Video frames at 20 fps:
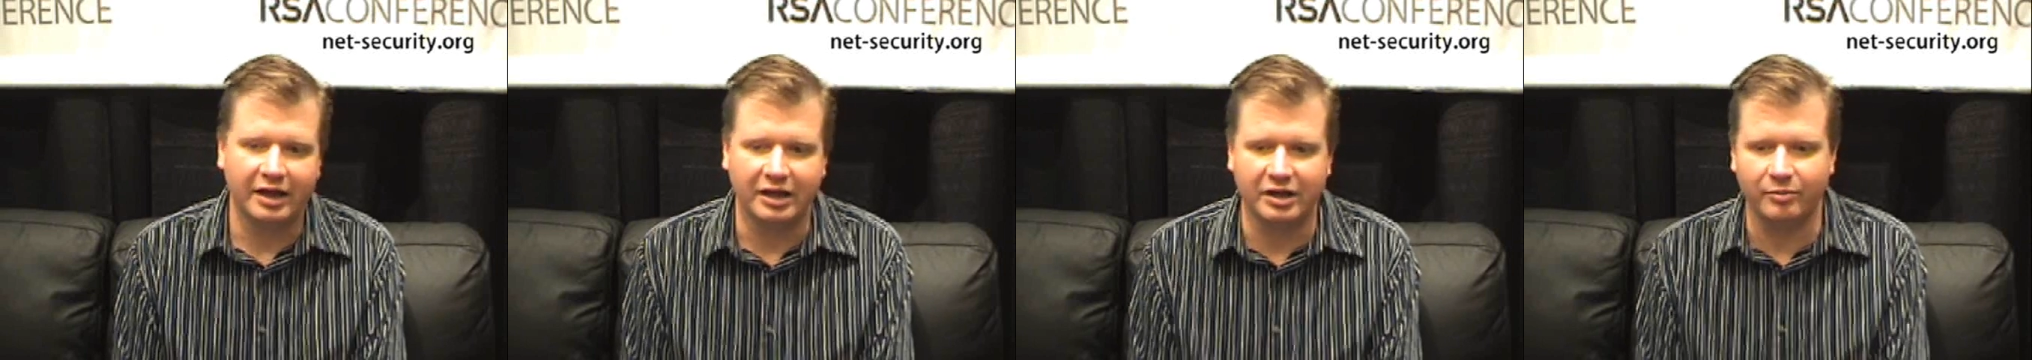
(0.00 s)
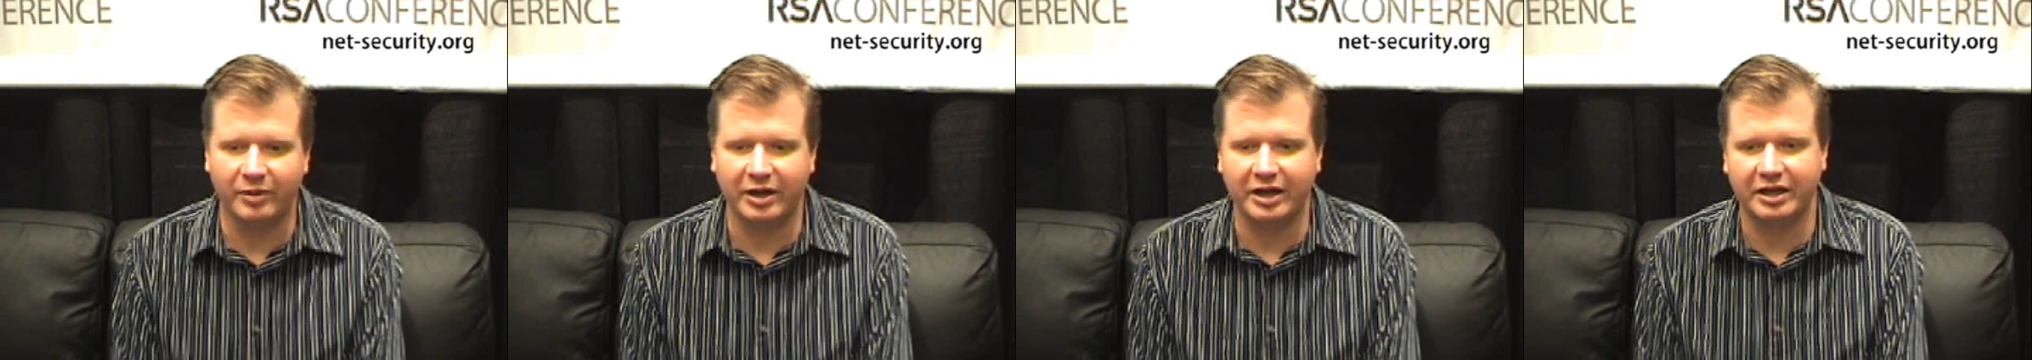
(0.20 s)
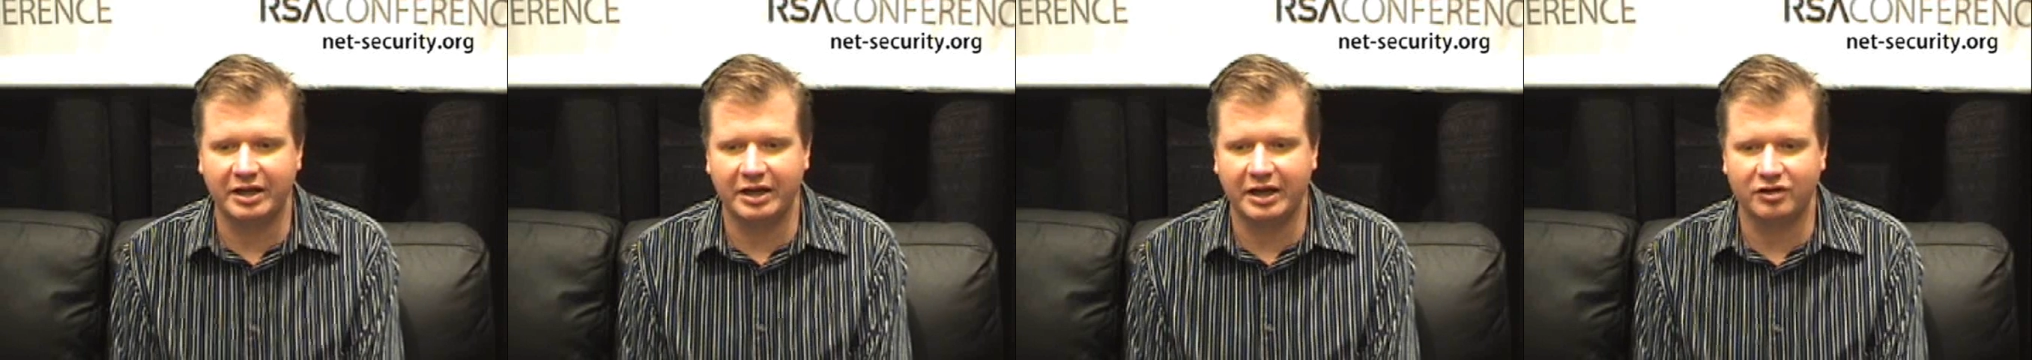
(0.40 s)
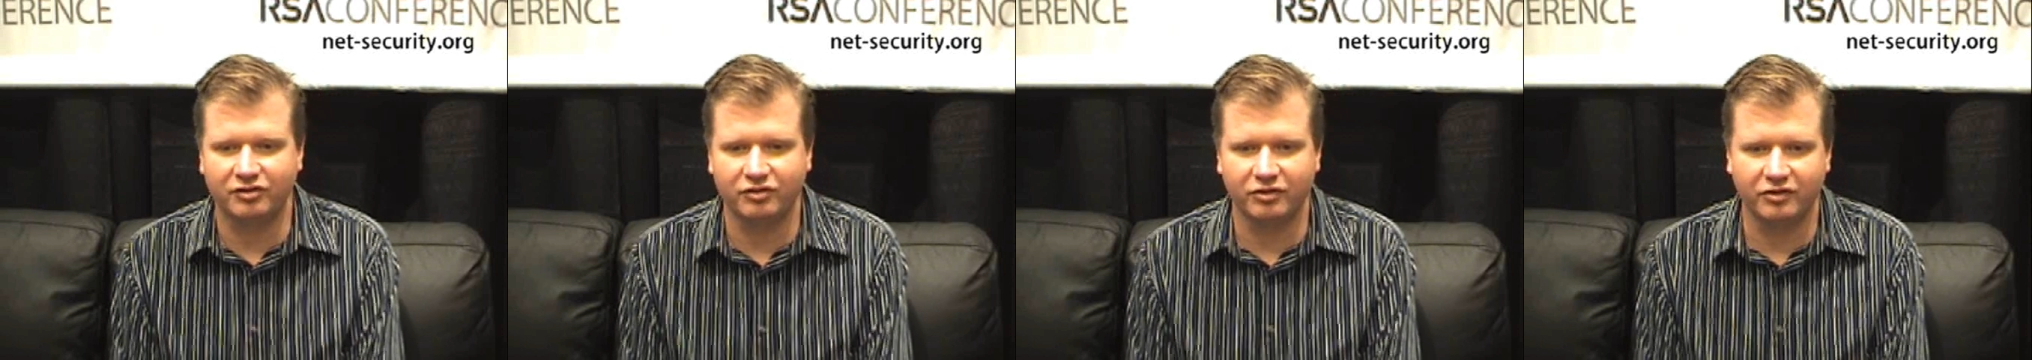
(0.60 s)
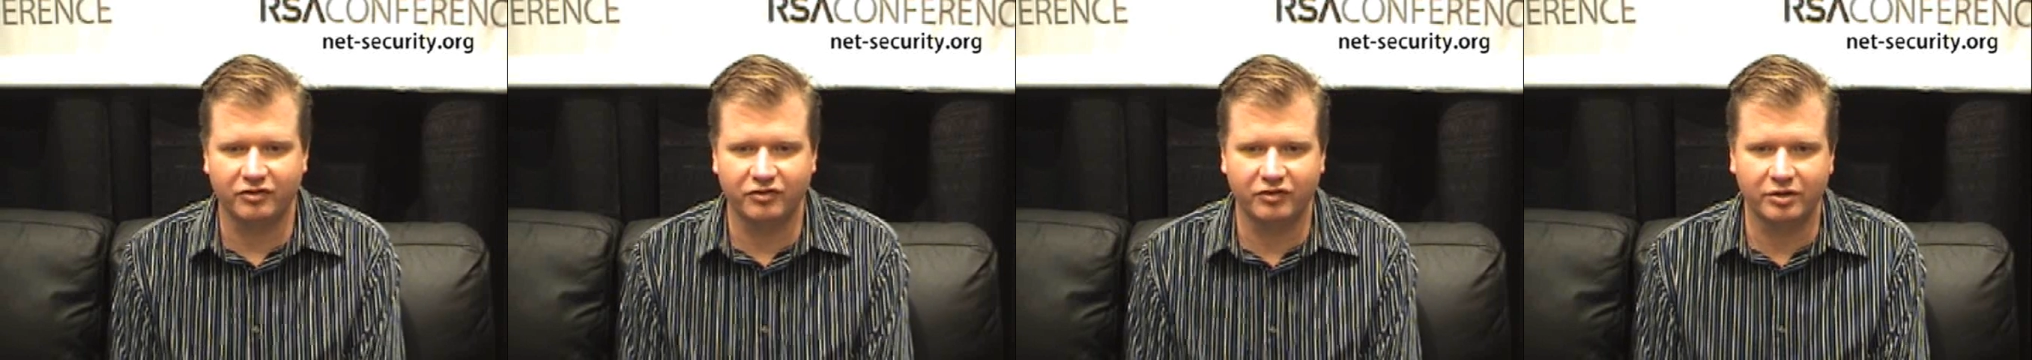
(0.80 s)
anybody can
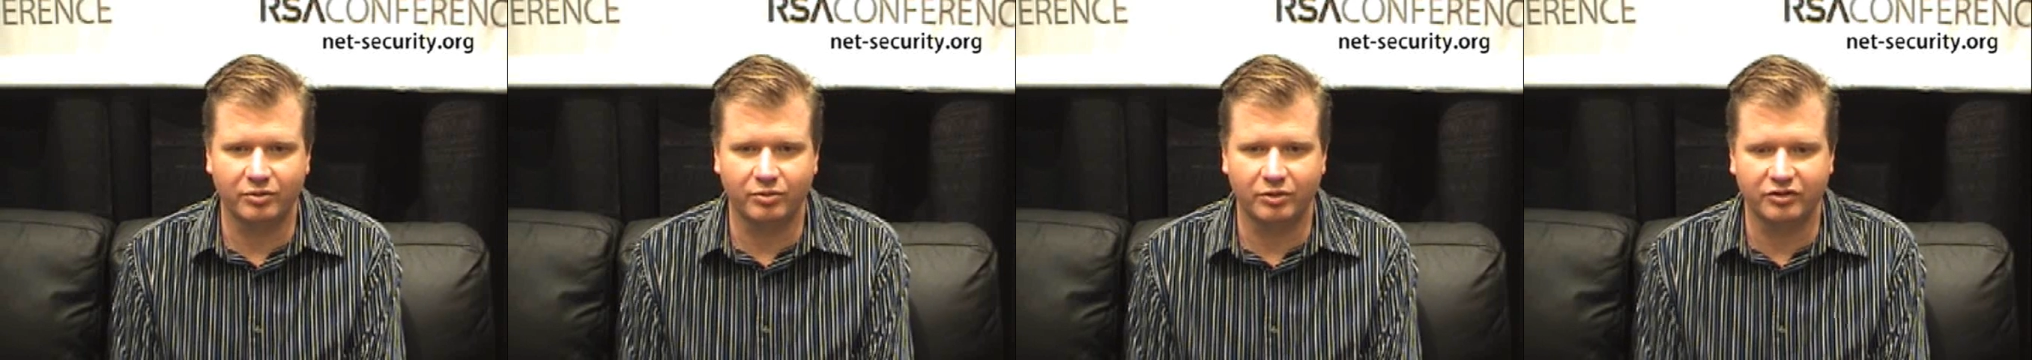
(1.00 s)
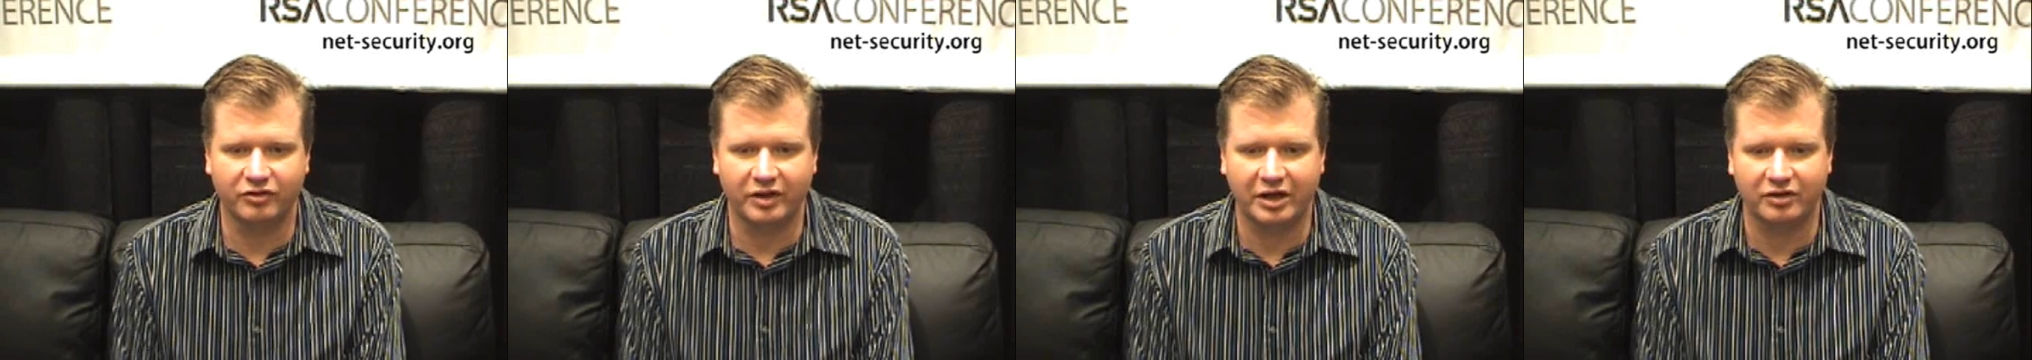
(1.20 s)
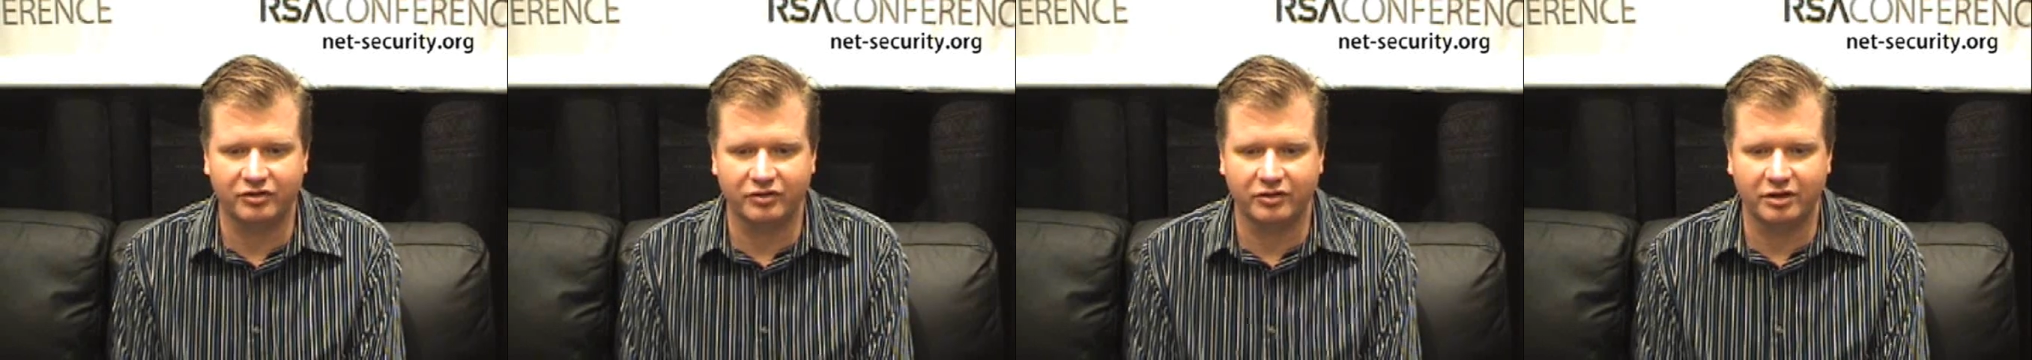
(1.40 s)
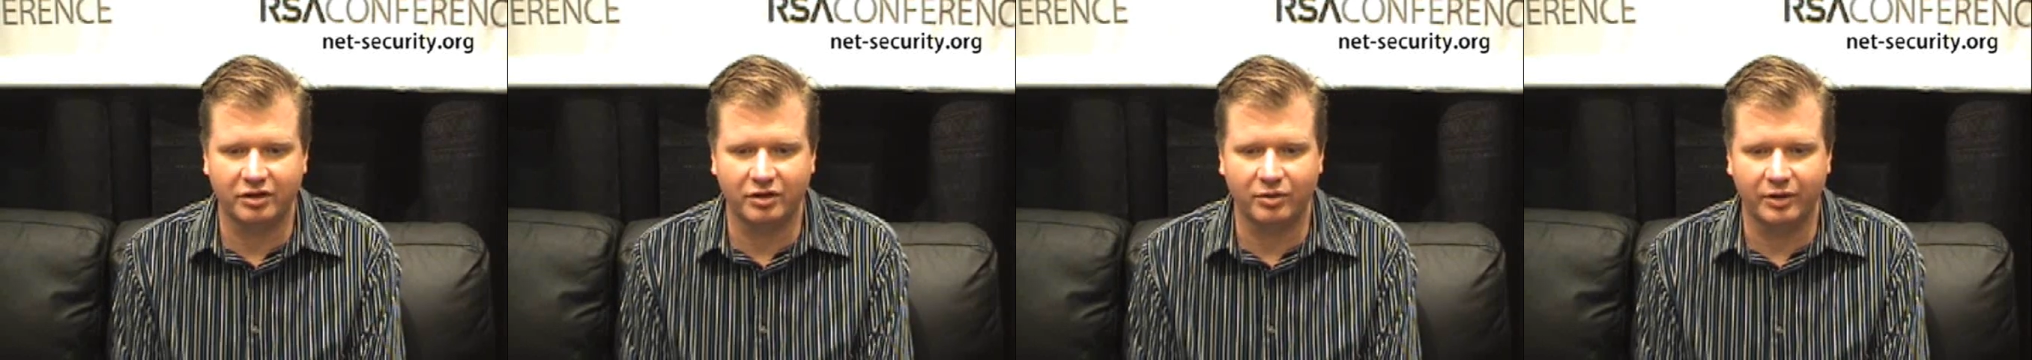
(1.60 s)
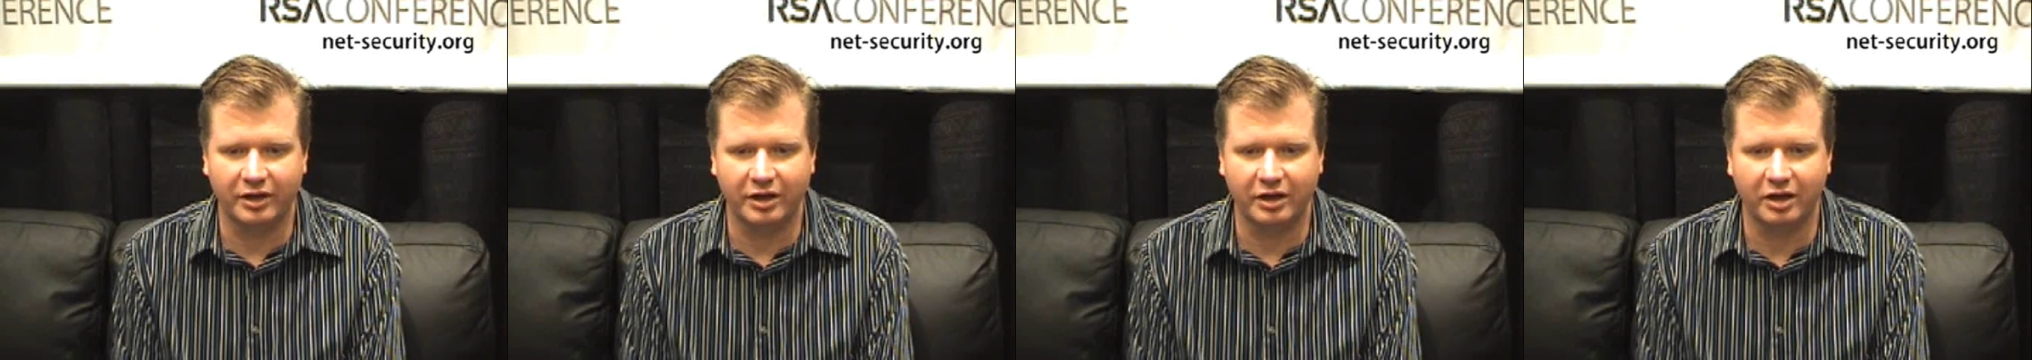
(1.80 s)
actually see what's actually
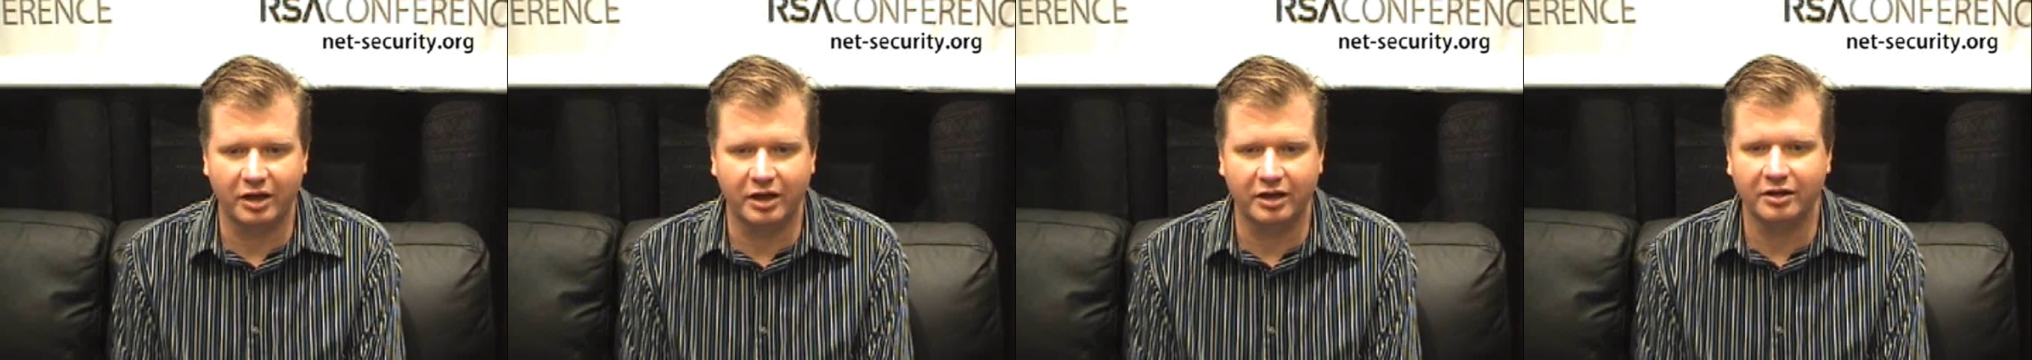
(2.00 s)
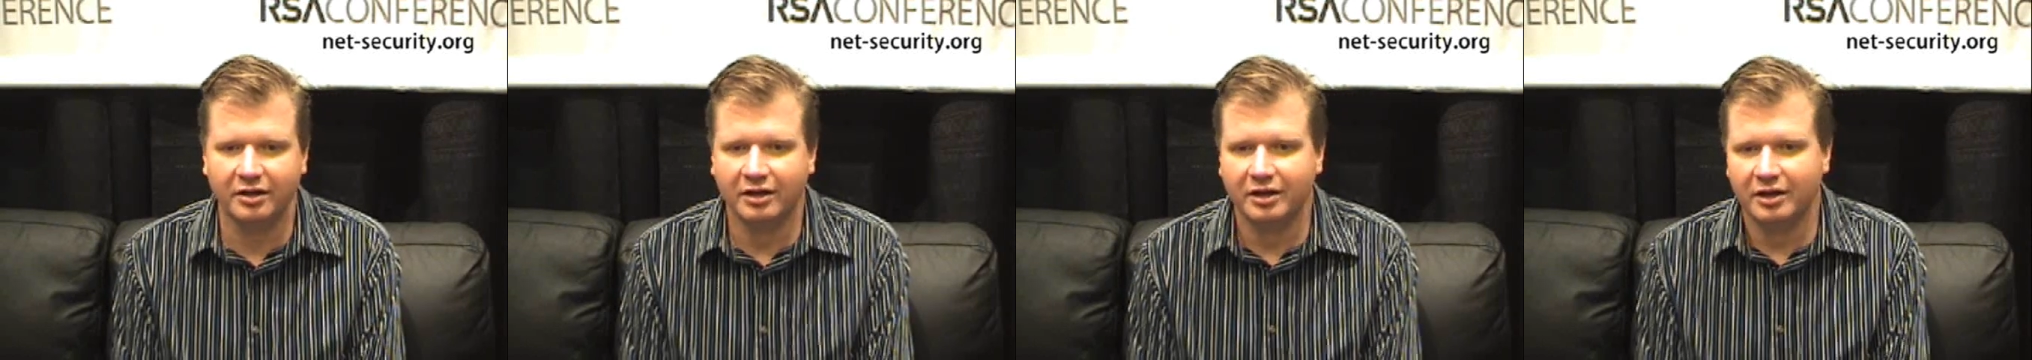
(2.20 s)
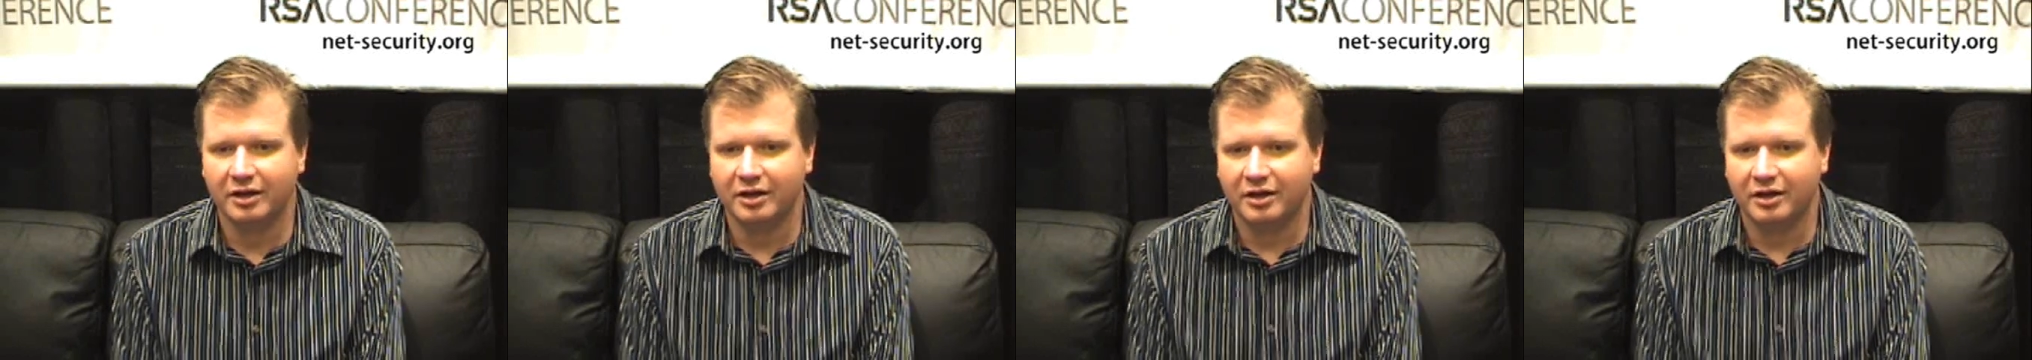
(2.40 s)
going on.